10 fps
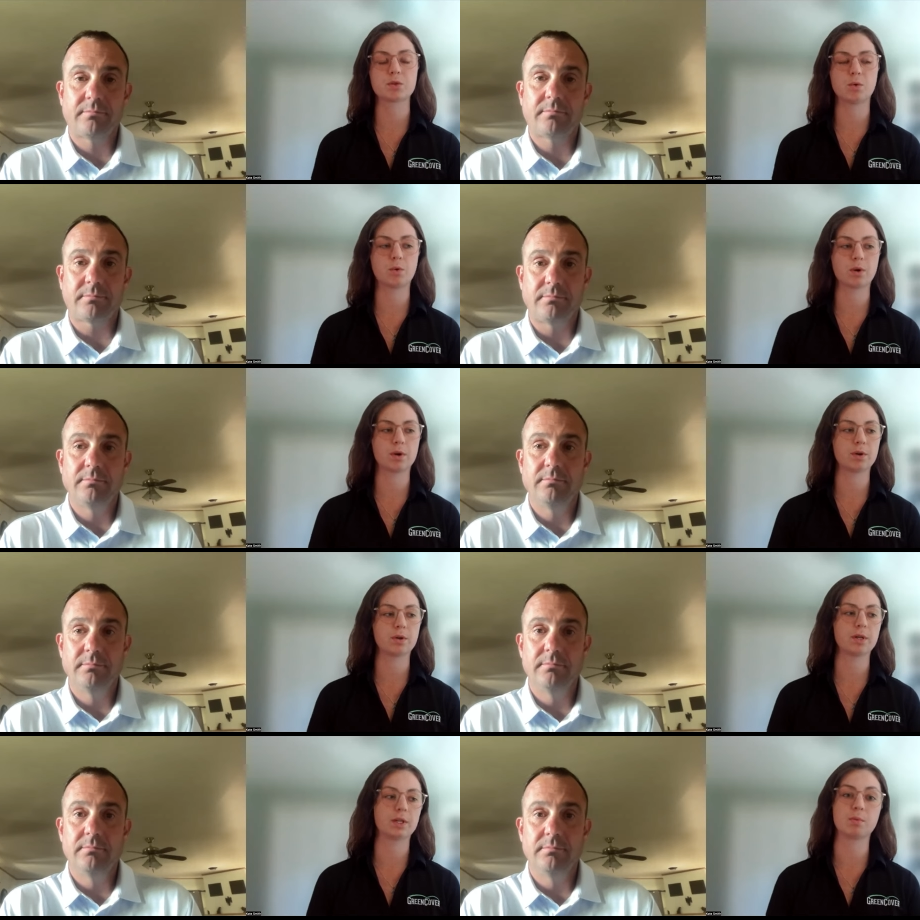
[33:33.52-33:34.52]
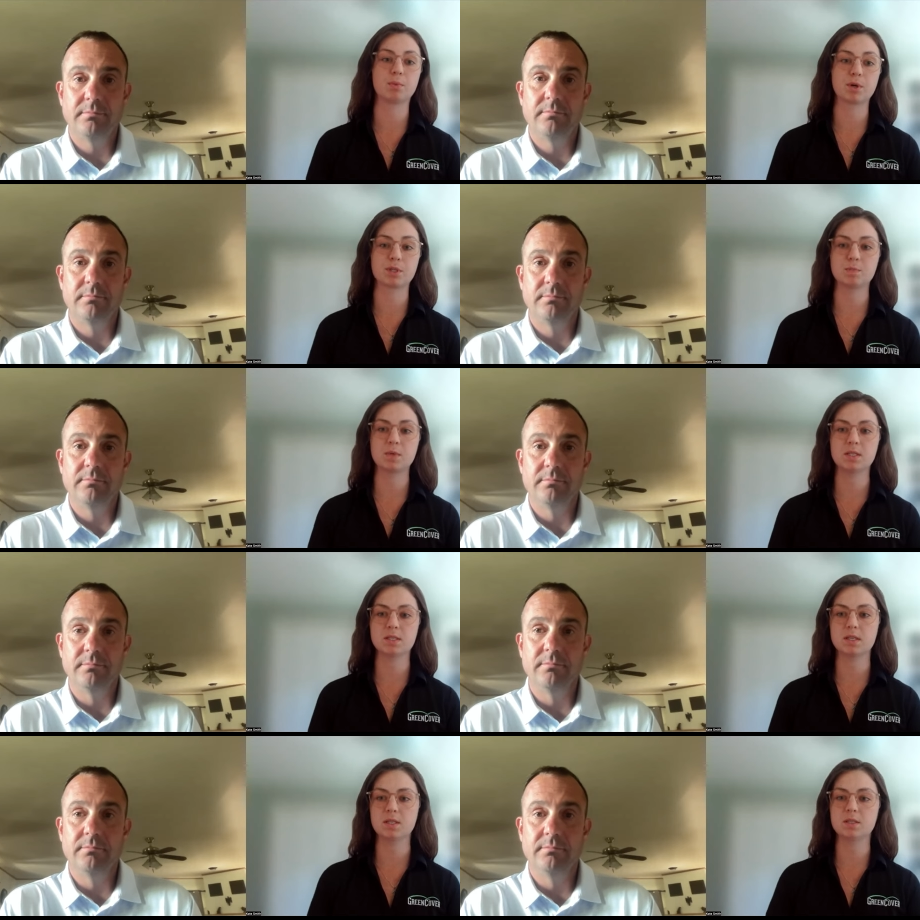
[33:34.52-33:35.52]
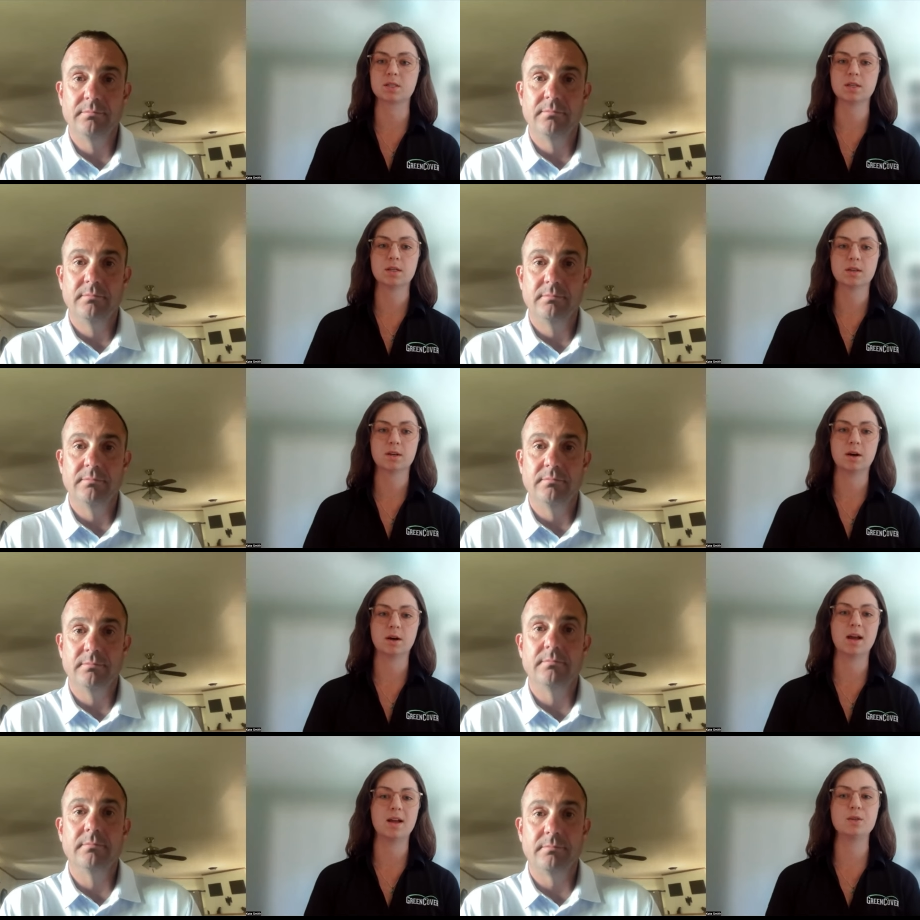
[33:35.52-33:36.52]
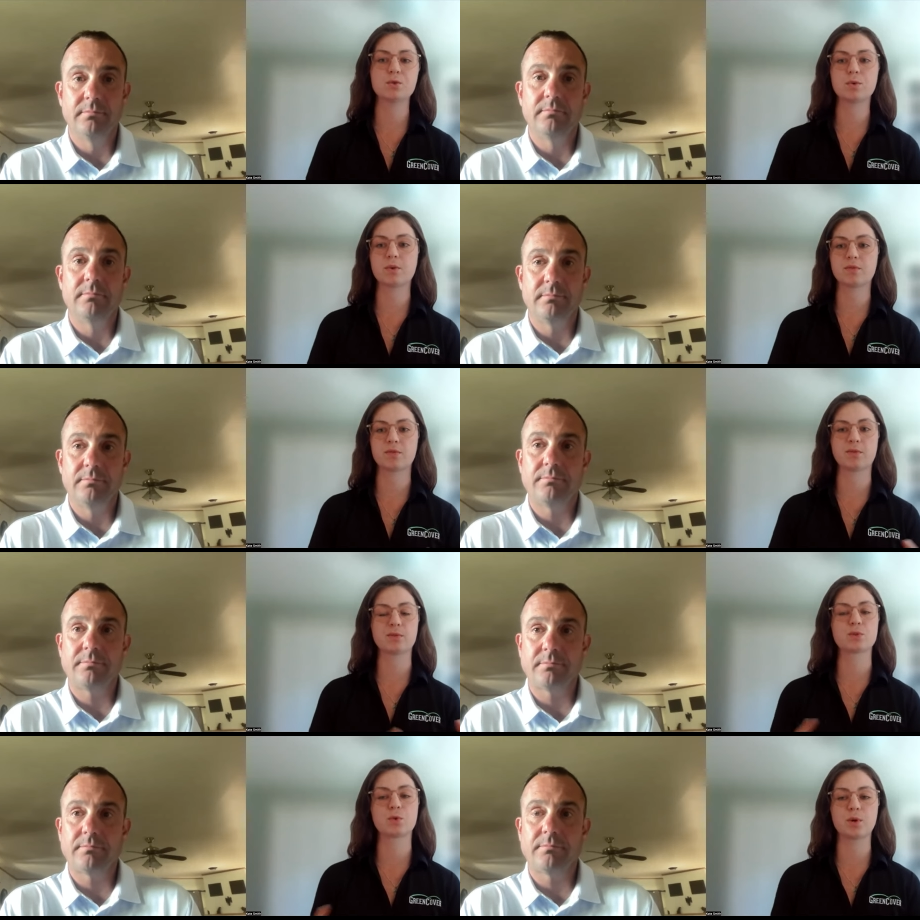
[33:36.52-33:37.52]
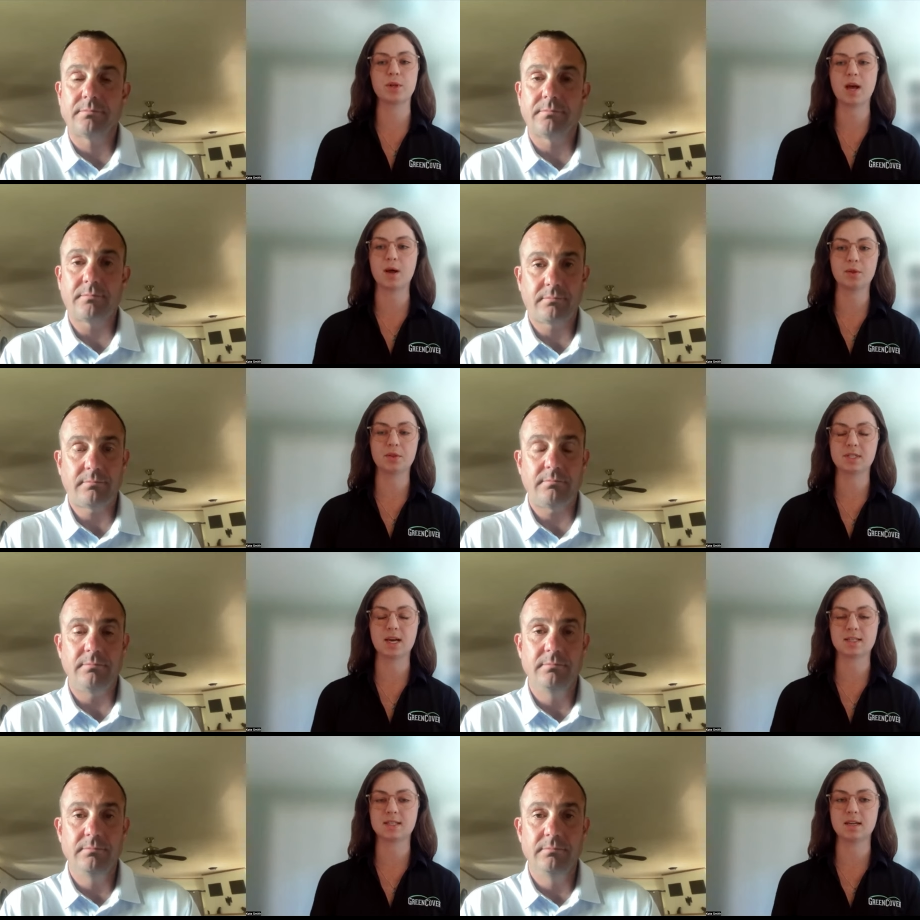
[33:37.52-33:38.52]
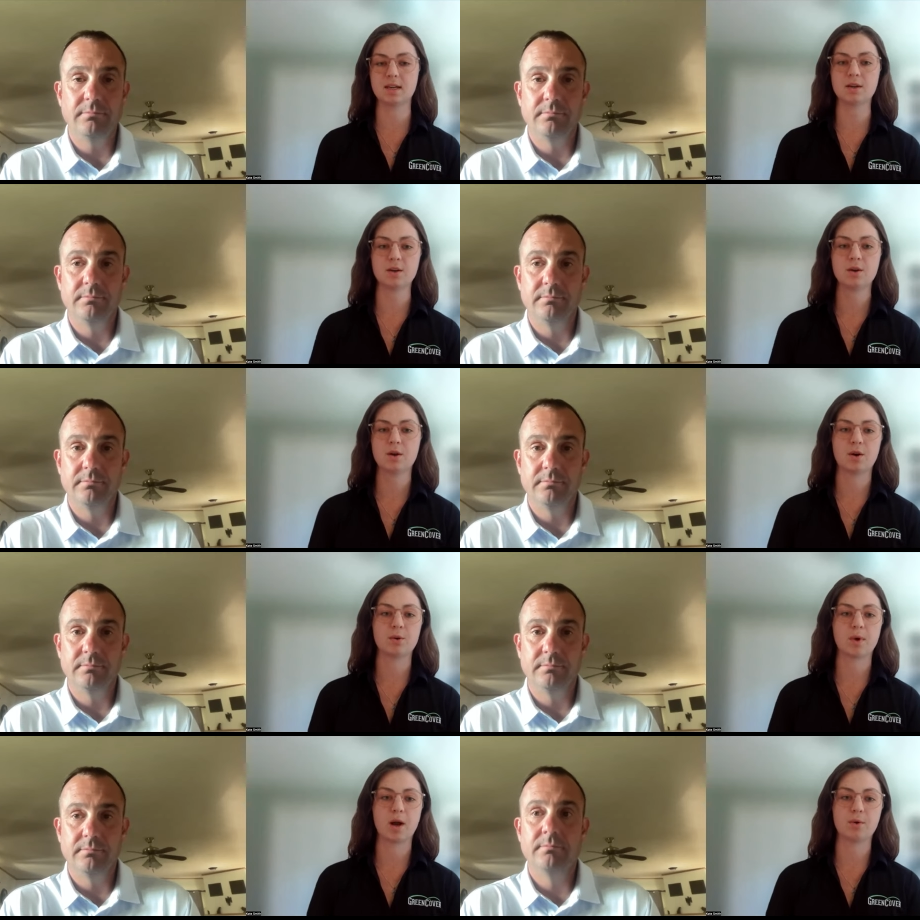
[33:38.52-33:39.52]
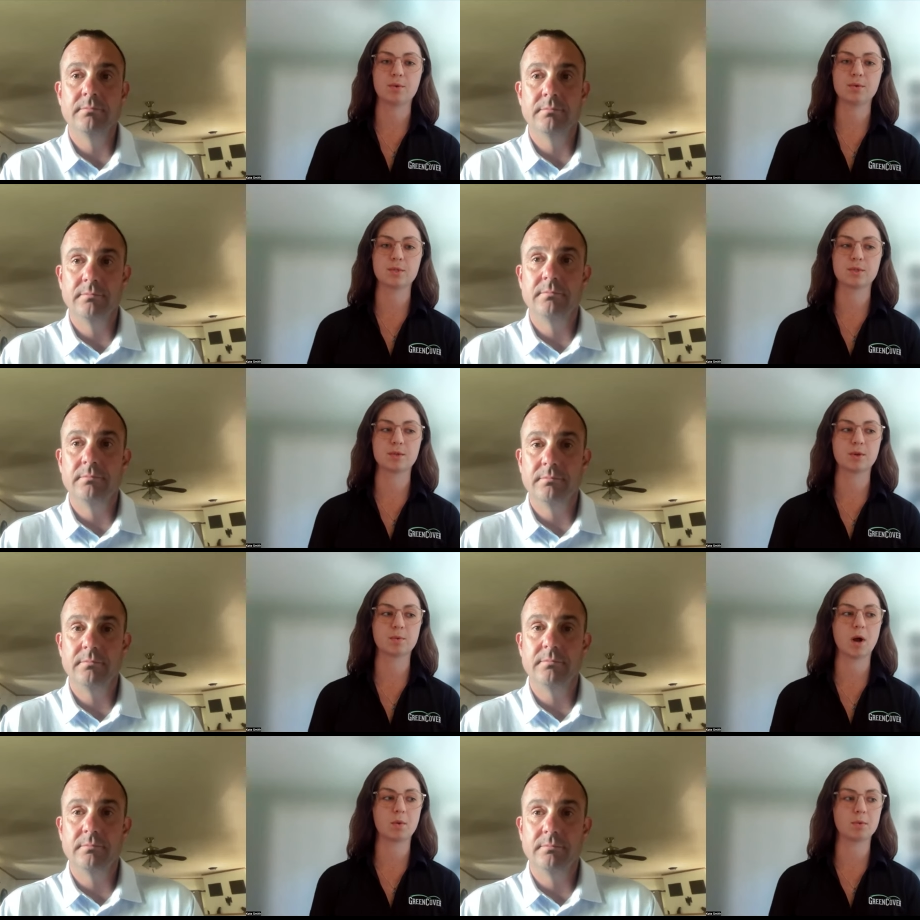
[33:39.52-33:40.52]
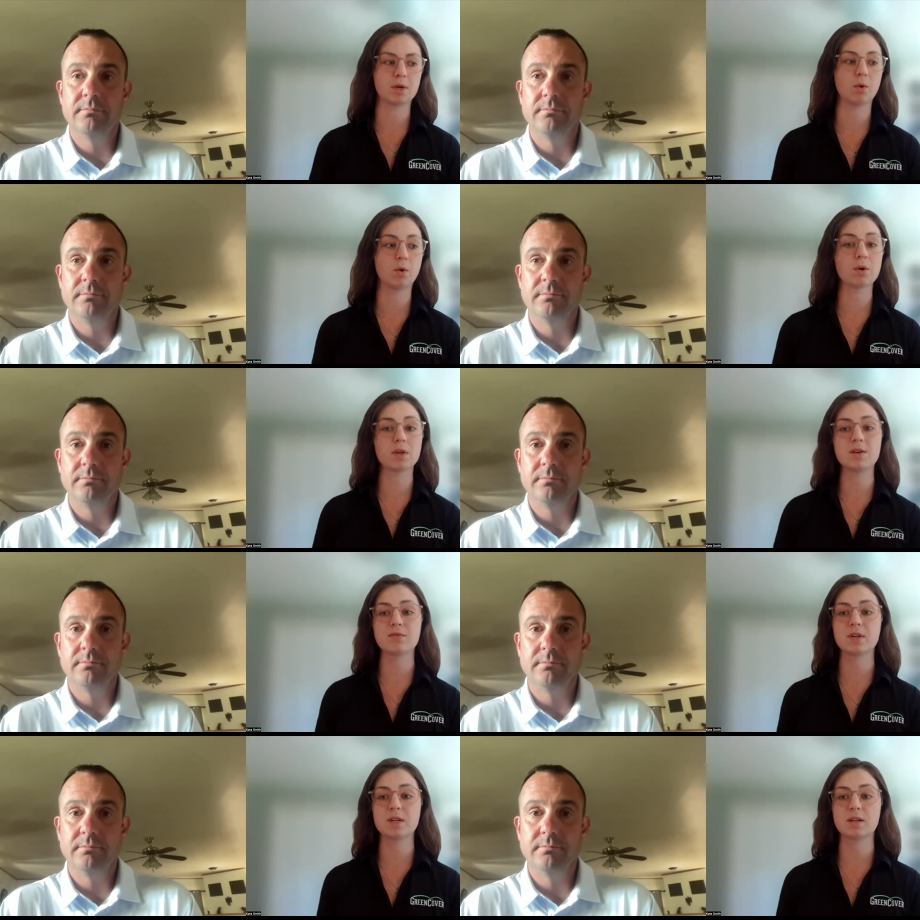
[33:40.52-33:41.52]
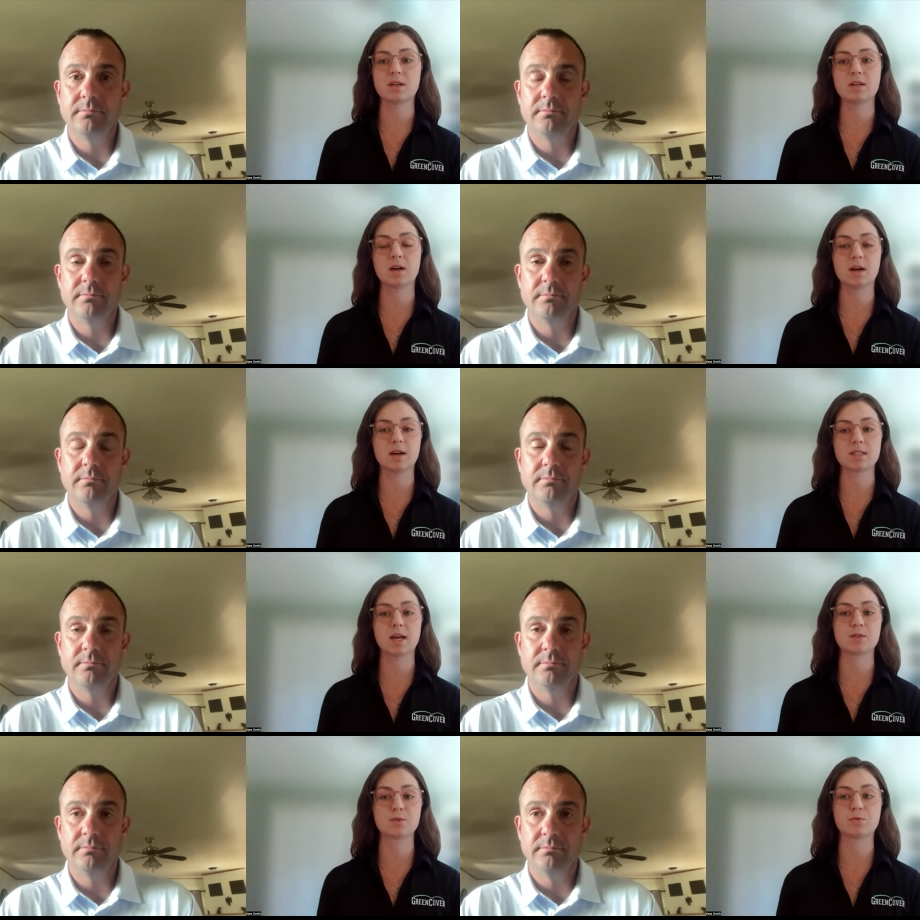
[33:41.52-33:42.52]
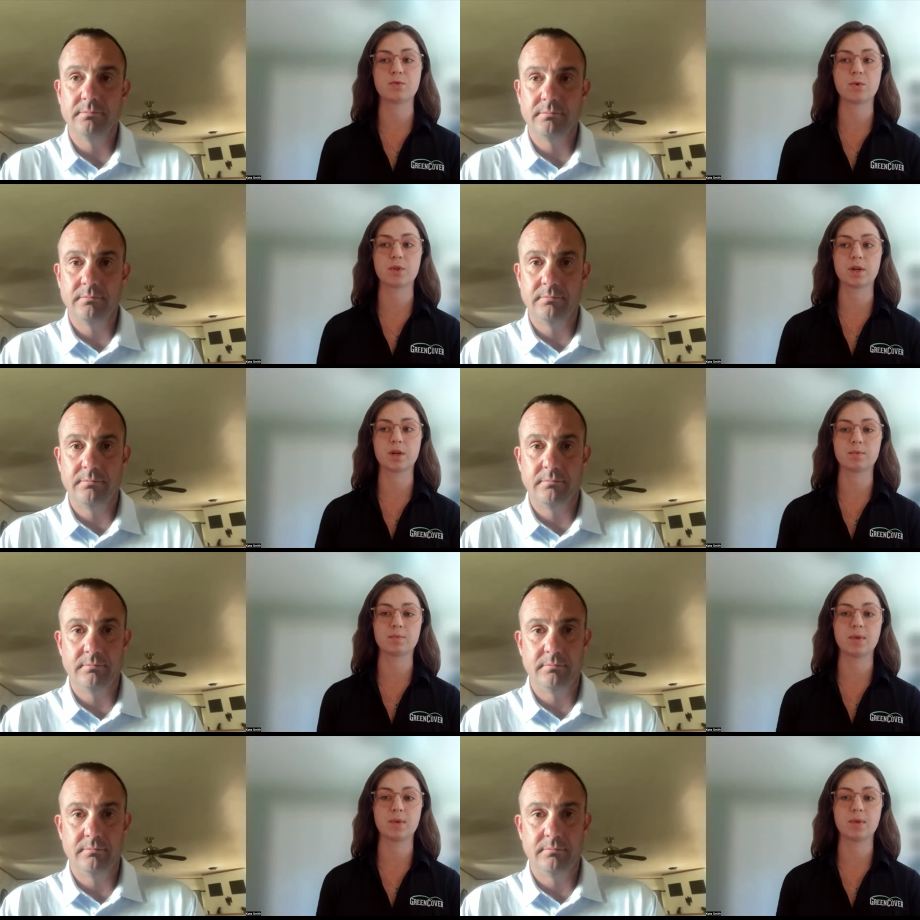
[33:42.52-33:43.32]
Speaker 1: or like the bird species, uh, any sort of soil health testing around the property, or even uh, tests for the